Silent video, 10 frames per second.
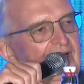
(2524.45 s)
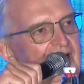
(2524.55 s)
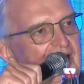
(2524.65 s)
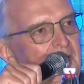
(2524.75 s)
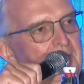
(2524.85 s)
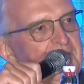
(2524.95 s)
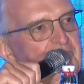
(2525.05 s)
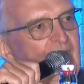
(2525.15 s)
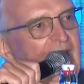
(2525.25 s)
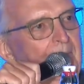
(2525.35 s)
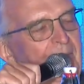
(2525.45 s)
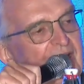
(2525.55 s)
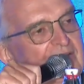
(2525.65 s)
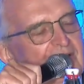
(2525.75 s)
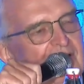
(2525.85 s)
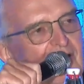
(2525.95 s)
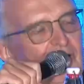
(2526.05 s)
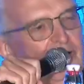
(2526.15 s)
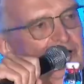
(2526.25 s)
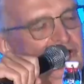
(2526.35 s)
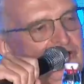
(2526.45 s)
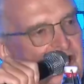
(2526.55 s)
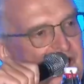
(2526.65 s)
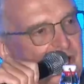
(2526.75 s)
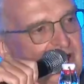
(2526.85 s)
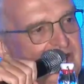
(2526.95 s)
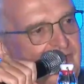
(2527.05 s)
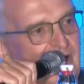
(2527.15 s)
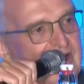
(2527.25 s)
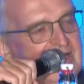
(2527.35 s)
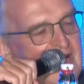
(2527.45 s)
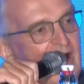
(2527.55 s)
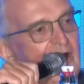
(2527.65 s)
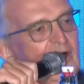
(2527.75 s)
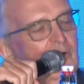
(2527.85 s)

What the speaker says: But on the sustainability front, yeah,